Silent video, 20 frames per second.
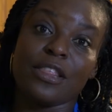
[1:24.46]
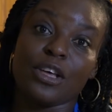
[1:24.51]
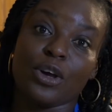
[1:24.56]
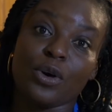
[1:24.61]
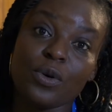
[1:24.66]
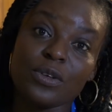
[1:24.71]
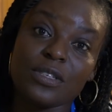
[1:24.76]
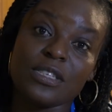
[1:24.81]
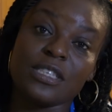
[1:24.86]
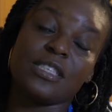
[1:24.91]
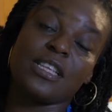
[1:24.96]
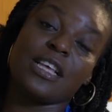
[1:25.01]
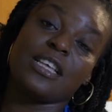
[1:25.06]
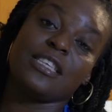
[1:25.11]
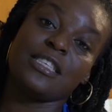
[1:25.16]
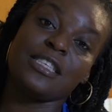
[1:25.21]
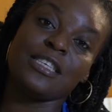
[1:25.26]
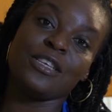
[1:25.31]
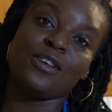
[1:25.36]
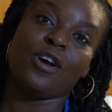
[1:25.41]
the
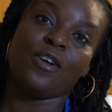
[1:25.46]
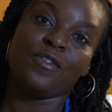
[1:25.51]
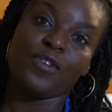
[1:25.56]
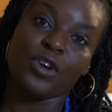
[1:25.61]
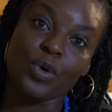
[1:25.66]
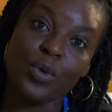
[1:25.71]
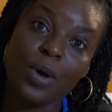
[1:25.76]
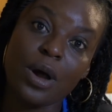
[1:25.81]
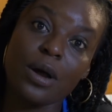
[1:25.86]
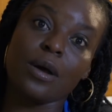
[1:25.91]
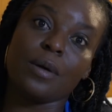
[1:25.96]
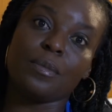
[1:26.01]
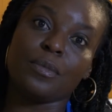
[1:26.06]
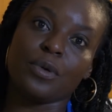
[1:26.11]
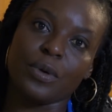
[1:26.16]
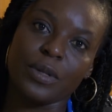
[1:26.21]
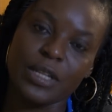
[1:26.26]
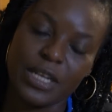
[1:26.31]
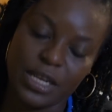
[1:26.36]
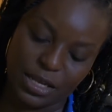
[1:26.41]
consistency of a
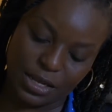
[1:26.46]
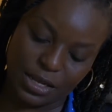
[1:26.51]
guacamole.